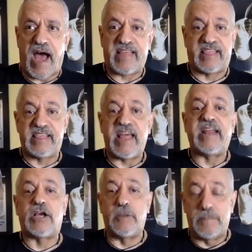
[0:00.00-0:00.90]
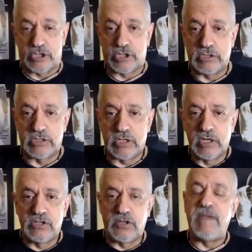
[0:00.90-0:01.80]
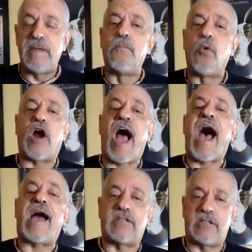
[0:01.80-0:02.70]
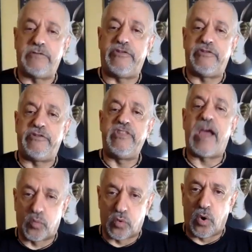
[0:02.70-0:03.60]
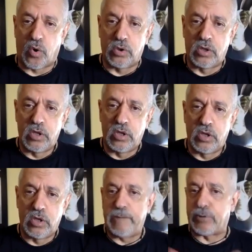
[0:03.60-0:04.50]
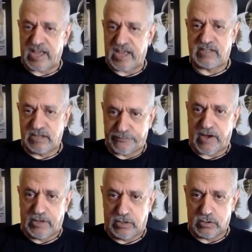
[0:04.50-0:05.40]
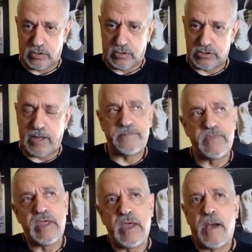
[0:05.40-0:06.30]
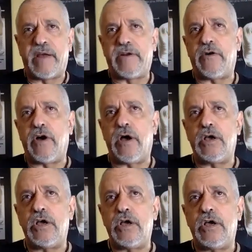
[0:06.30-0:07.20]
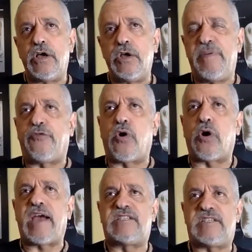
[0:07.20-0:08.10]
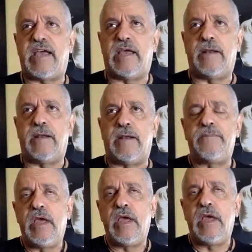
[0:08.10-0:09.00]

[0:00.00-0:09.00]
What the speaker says: athletic commissions to be more active in their role in protecting fighters. Okay. But before I say it,